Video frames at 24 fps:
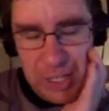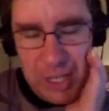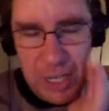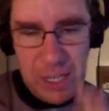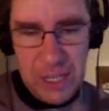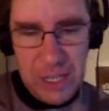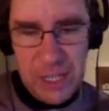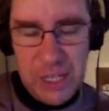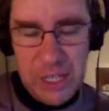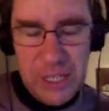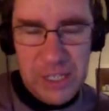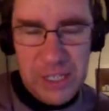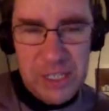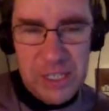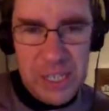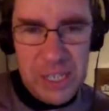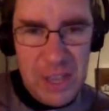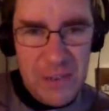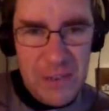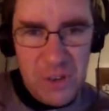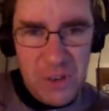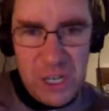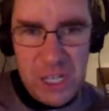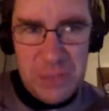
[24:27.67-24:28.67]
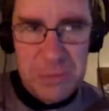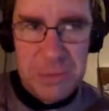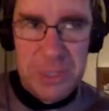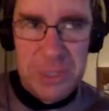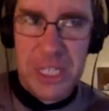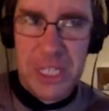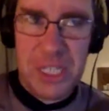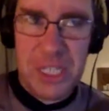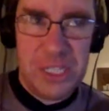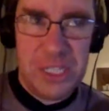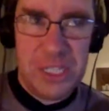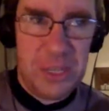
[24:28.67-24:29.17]
Yeah, it's never going to be
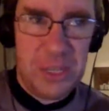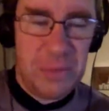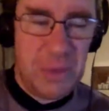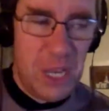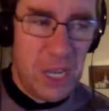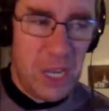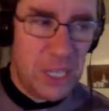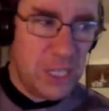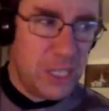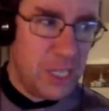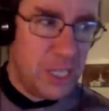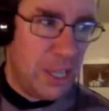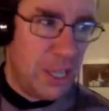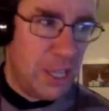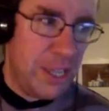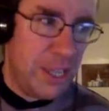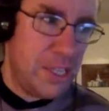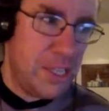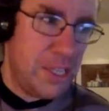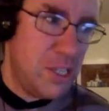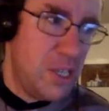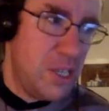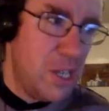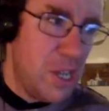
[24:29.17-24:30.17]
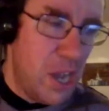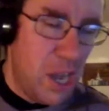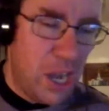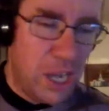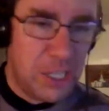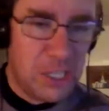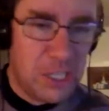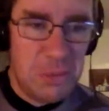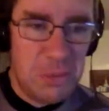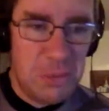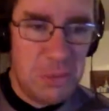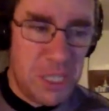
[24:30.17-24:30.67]
easy. I'm not going to lie. It's not
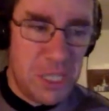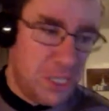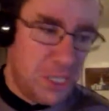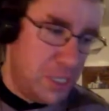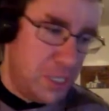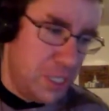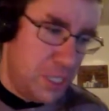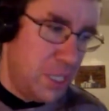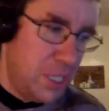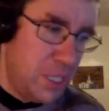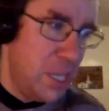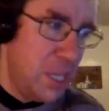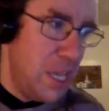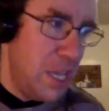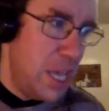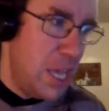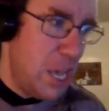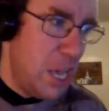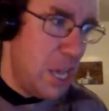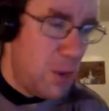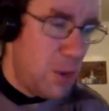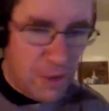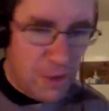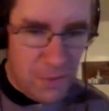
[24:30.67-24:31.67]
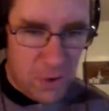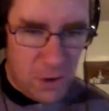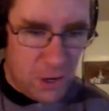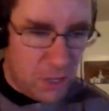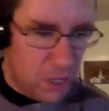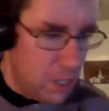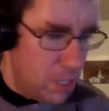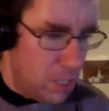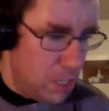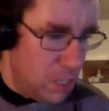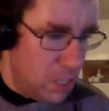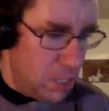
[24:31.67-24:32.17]
going to be easy.
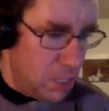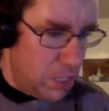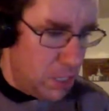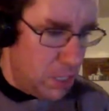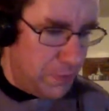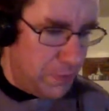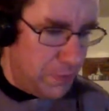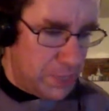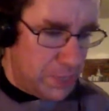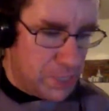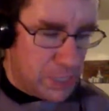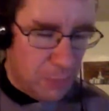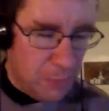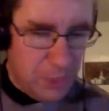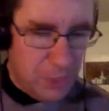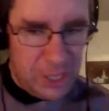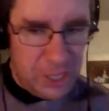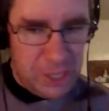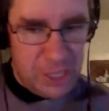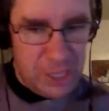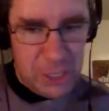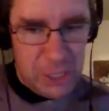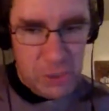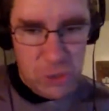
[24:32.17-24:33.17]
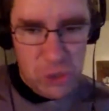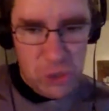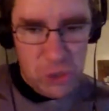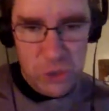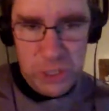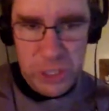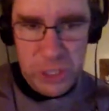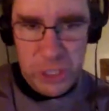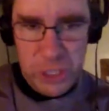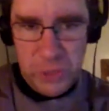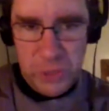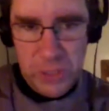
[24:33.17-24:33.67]
However, if it's something that you
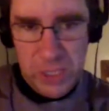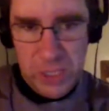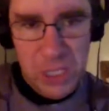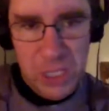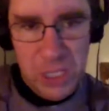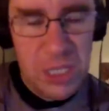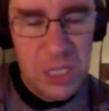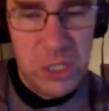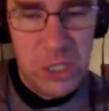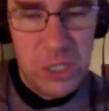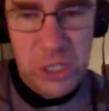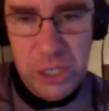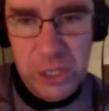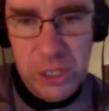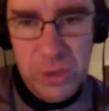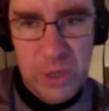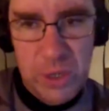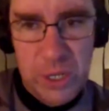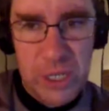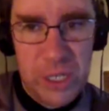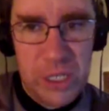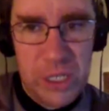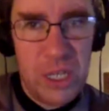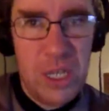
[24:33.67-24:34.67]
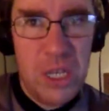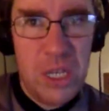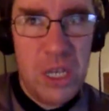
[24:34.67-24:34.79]
enjoy doing, do it.